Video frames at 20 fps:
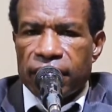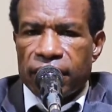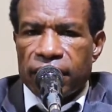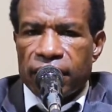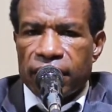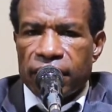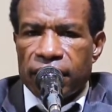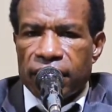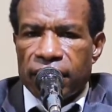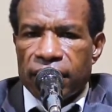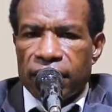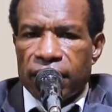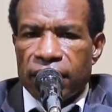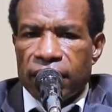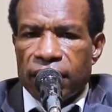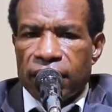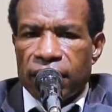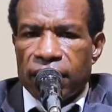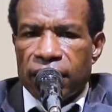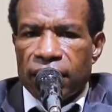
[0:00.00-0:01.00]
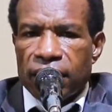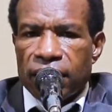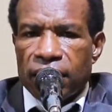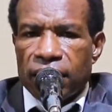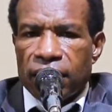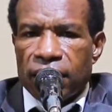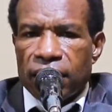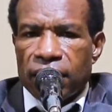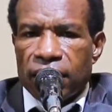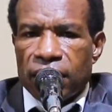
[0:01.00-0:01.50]

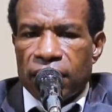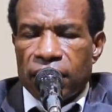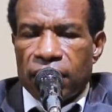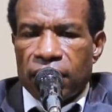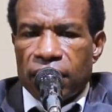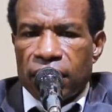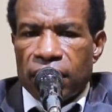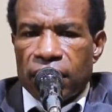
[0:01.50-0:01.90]
[no speech]